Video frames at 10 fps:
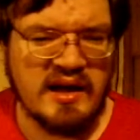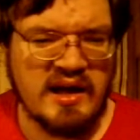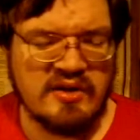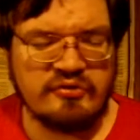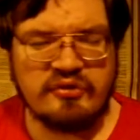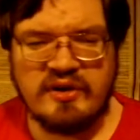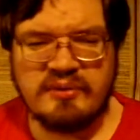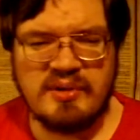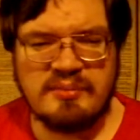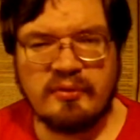saying to
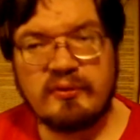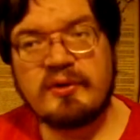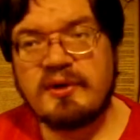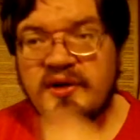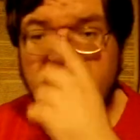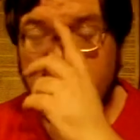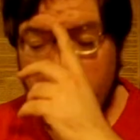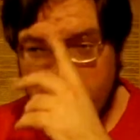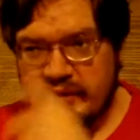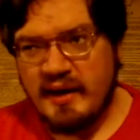people,
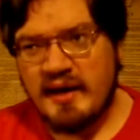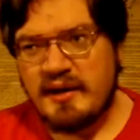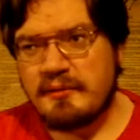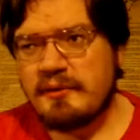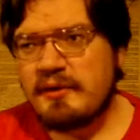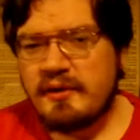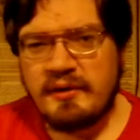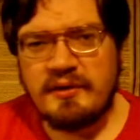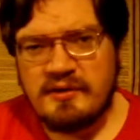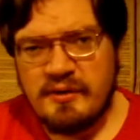okay,
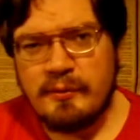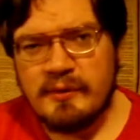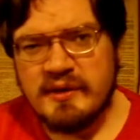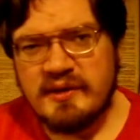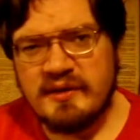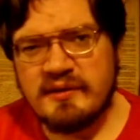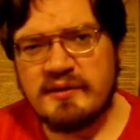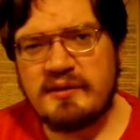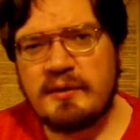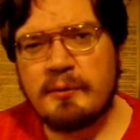you want
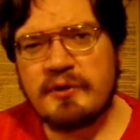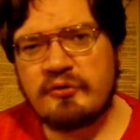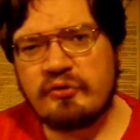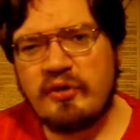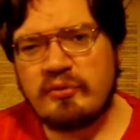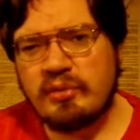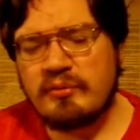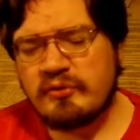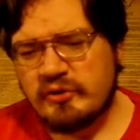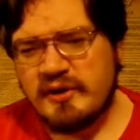to solve a problem
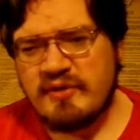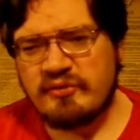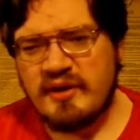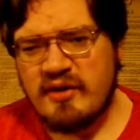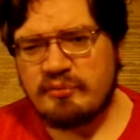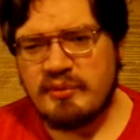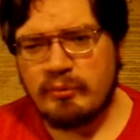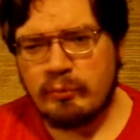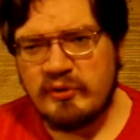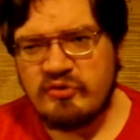and not have to have people
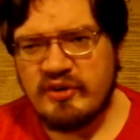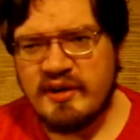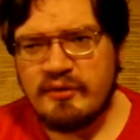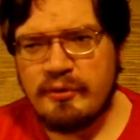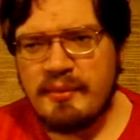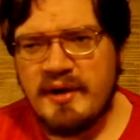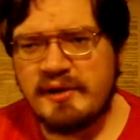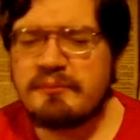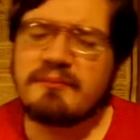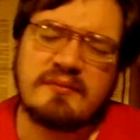whinging at you about it?
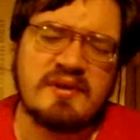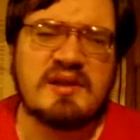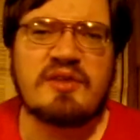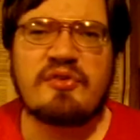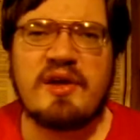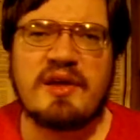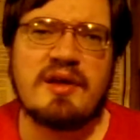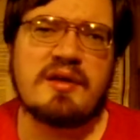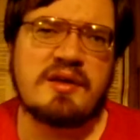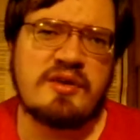Here's
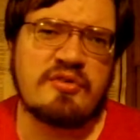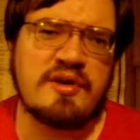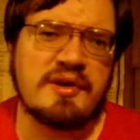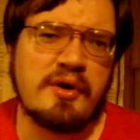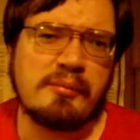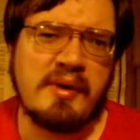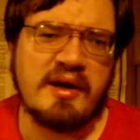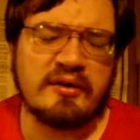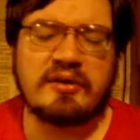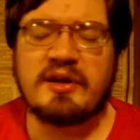how you go about
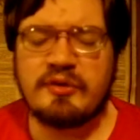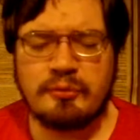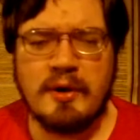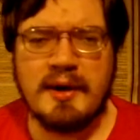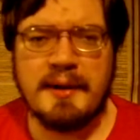it, and here's why.